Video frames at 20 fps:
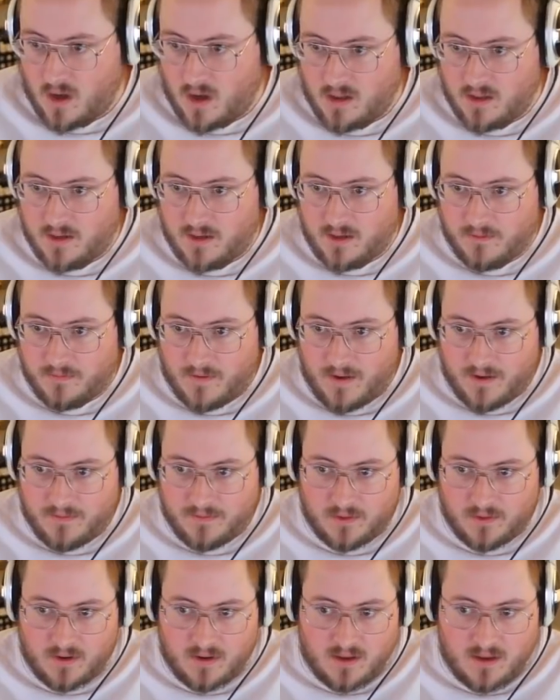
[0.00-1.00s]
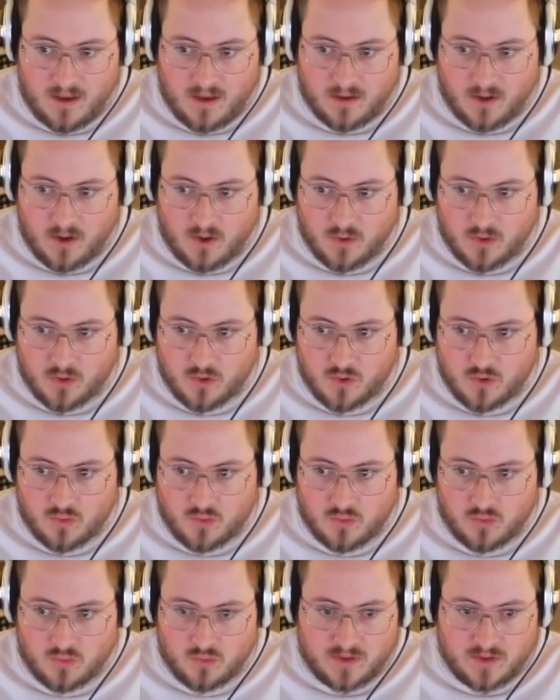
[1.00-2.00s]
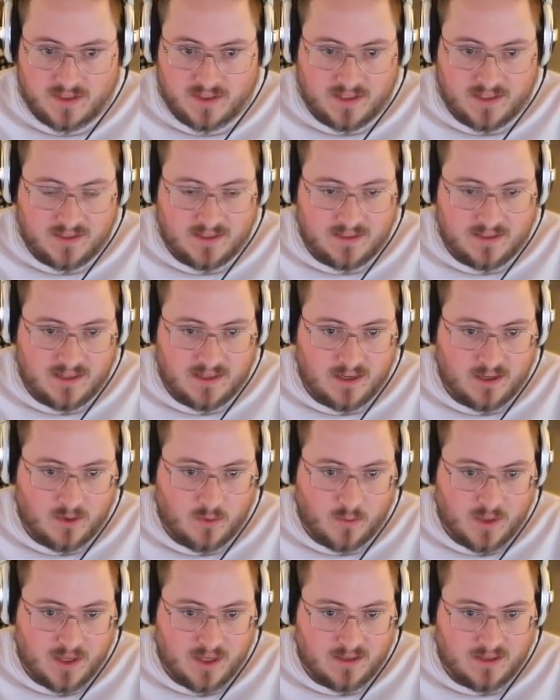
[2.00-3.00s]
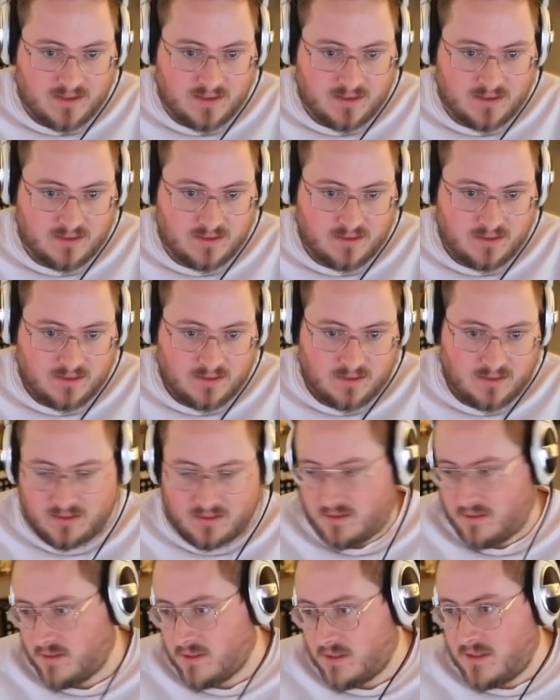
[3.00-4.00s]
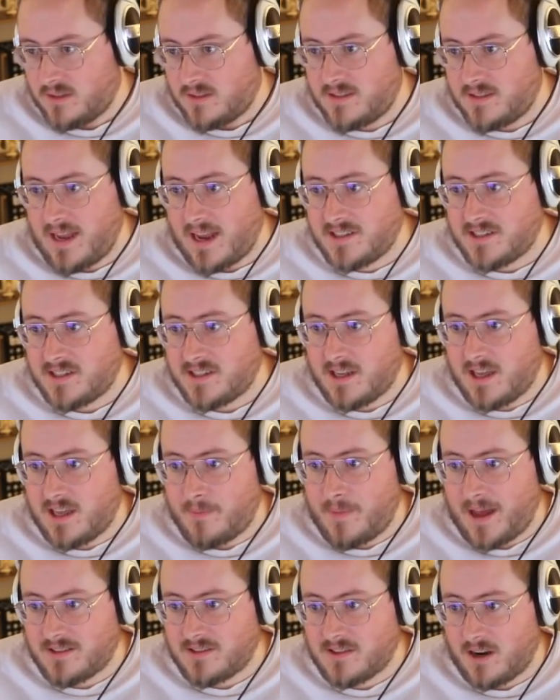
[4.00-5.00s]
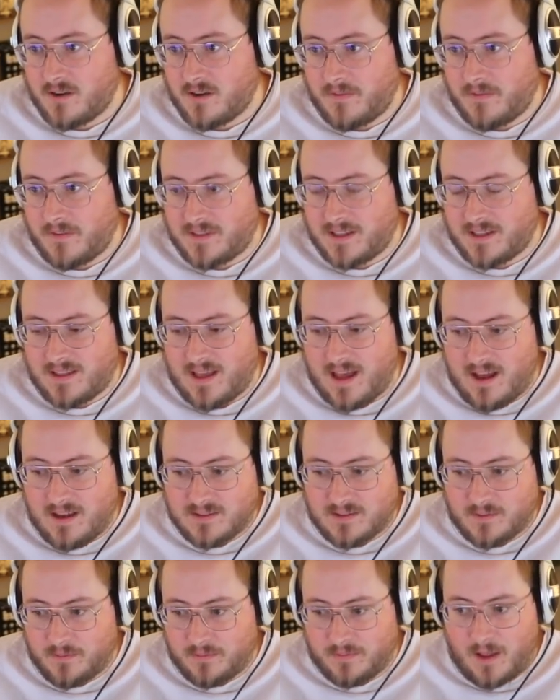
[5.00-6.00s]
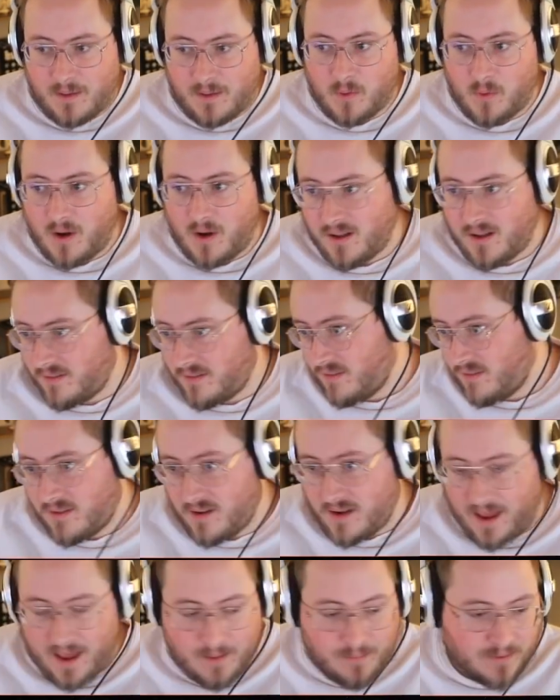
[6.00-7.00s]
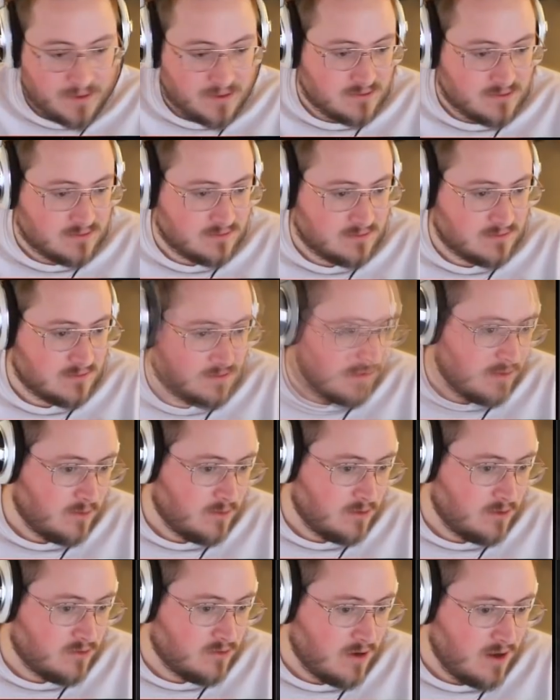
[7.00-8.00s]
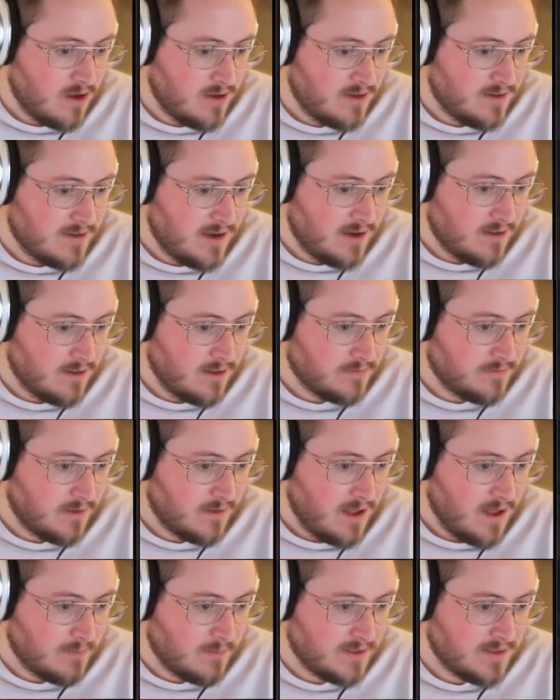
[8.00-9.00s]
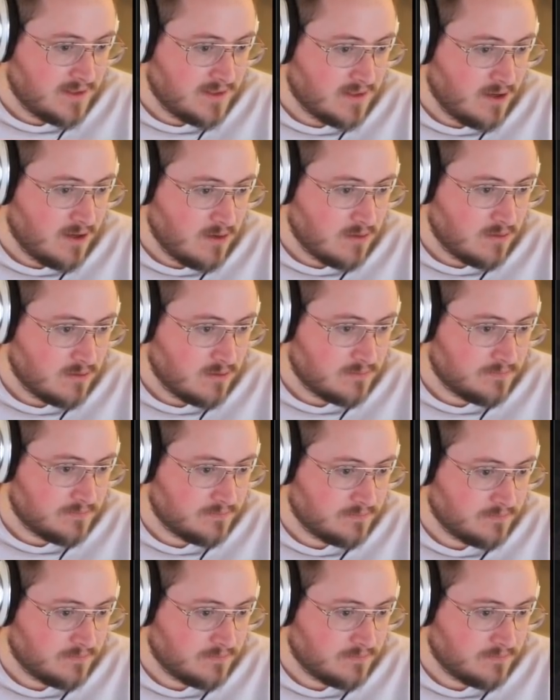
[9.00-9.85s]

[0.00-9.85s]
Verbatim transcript: All in in the five thirty. Higoku, sixes, queens. This is actually to get back to one hundred fifteen thousand. We flop quads. It's going to happen. The old drawn dead on the flop. Let's go.